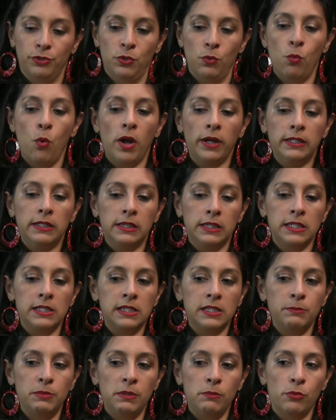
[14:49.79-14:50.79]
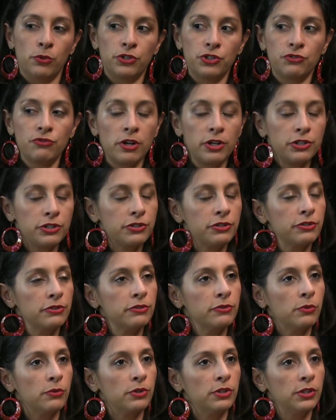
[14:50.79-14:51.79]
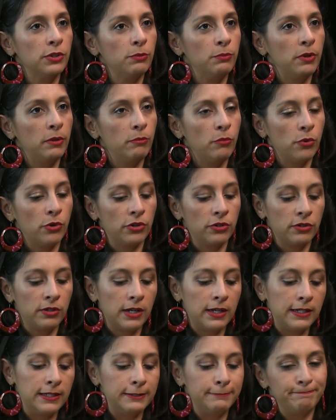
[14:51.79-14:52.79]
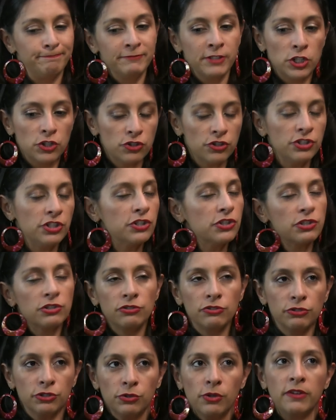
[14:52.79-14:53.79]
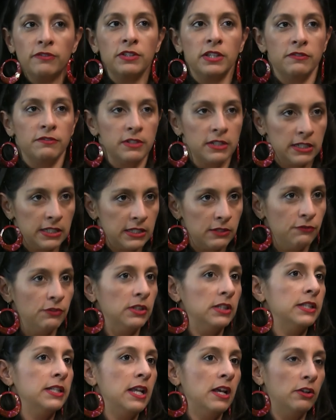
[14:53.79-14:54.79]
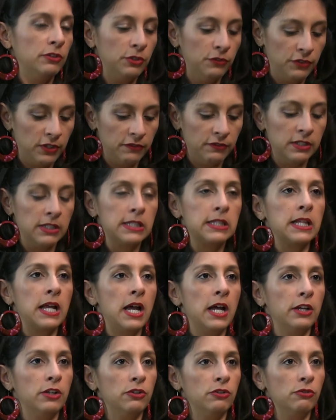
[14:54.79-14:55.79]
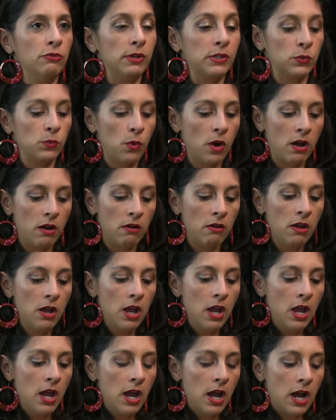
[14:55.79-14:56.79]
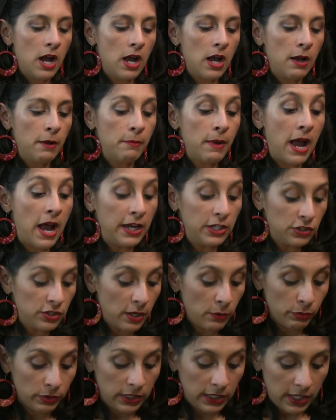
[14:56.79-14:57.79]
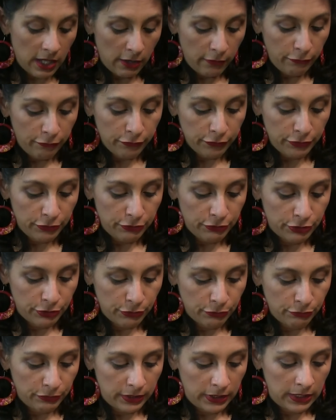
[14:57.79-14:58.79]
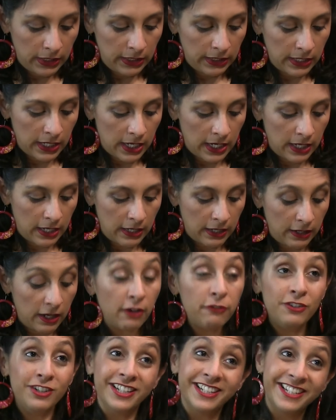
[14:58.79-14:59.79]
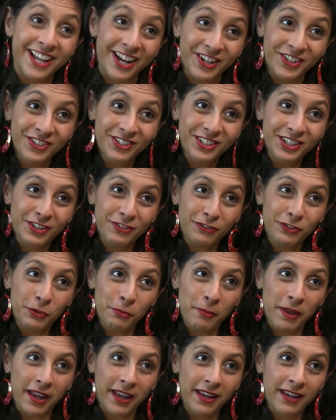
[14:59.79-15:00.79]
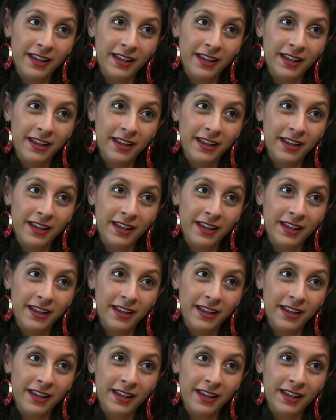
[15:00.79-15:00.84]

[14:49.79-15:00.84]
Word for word: you wanting things to be more structured or a little bit more um, traditional you have given us the villanelle you've given us the haiku mm-hmm, as well mm-hmm. um, actually i would love for you to read uh, a villanelle if you may